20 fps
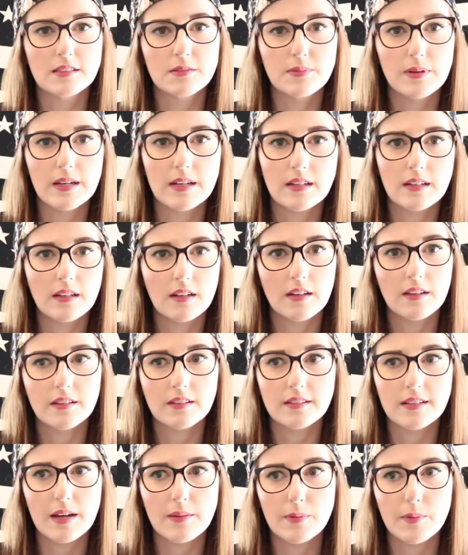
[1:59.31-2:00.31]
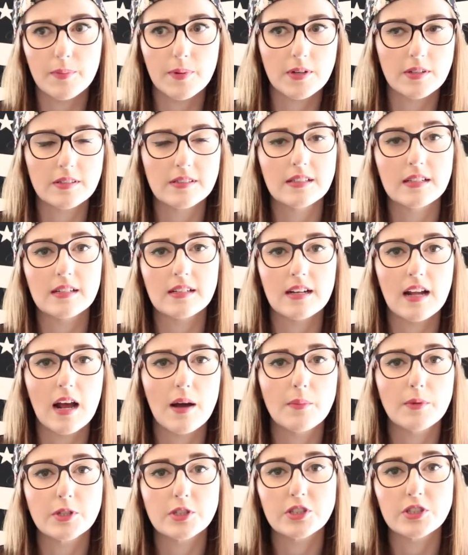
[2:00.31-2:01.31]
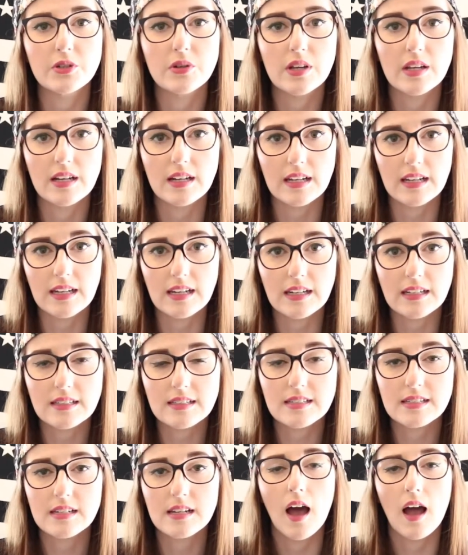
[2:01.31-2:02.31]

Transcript: depending on the type of person and how much you can eat,